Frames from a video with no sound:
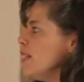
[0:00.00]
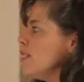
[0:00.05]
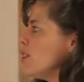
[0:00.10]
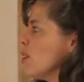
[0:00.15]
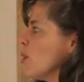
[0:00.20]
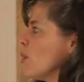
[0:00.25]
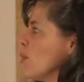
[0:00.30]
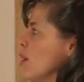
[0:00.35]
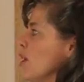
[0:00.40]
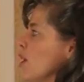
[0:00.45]

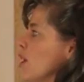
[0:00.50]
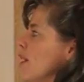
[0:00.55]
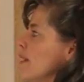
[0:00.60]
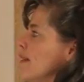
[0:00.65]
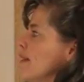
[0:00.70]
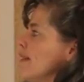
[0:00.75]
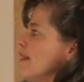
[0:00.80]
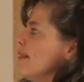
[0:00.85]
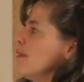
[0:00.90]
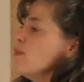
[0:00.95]
So
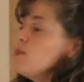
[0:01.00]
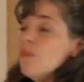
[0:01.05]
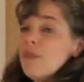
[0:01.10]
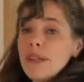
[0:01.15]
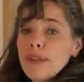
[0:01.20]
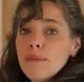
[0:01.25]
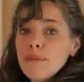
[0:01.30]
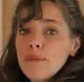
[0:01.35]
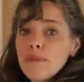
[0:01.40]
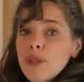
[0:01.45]

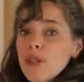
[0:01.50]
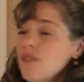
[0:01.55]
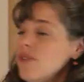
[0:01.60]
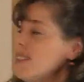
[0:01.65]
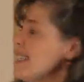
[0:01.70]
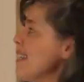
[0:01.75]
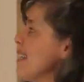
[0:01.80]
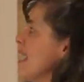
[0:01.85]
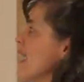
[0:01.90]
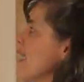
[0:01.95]
we move
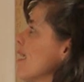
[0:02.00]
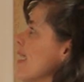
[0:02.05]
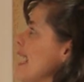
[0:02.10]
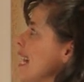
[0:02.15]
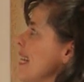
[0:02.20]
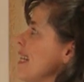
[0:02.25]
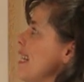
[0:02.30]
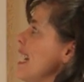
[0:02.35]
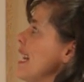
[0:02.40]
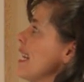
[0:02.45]
to there,
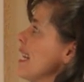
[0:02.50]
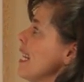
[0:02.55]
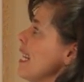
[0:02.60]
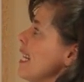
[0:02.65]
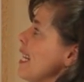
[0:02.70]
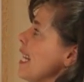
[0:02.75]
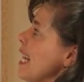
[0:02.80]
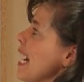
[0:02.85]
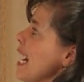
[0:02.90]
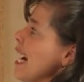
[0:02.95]
and then
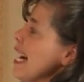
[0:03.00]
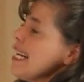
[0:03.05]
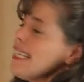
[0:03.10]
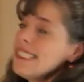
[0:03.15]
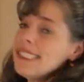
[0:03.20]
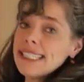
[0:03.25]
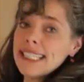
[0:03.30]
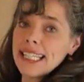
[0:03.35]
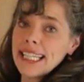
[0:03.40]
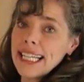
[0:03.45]

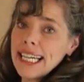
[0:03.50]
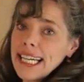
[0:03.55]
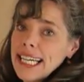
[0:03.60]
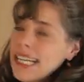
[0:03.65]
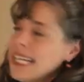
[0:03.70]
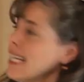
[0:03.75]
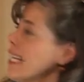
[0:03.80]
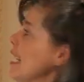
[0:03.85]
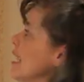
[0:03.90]
lastly,